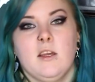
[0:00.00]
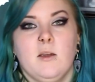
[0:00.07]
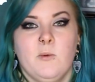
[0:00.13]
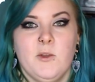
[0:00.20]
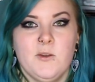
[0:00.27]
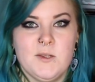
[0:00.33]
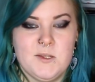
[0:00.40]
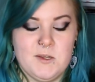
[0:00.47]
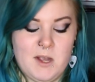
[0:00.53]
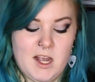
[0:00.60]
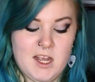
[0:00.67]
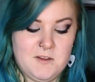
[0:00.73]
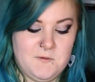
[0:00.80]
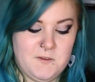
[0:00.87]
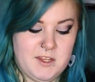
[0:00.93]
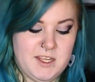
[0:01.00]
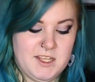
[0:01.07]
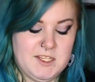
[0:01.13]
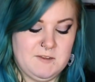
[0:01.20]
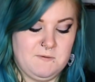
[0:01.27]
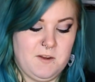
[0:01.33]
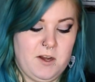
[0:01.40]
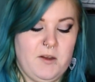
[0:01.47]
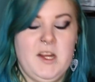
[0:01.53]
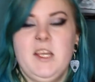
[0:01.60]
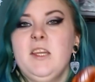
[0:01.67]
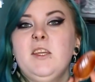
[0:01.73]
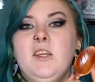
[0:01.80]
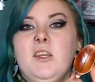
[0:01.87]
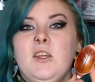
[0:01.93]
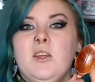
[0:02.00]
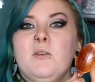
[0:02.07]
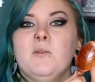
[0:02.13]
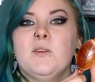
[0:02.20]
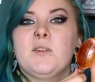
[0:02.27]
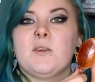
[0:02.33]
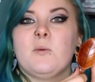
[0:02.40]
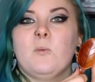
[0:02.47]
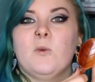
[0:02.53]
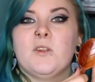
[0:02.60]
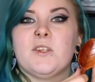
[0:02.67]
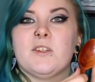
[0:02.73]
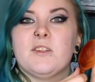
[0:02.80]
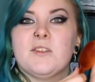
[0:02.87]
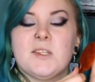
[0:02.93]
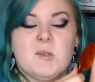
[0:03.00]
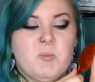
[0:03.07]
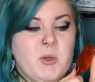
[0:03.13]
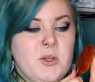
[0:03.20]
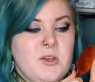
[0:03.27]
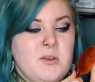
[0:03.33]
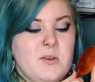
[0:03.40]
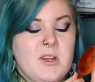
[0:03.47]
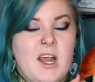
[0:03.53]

We also have this very cute wooden spoon.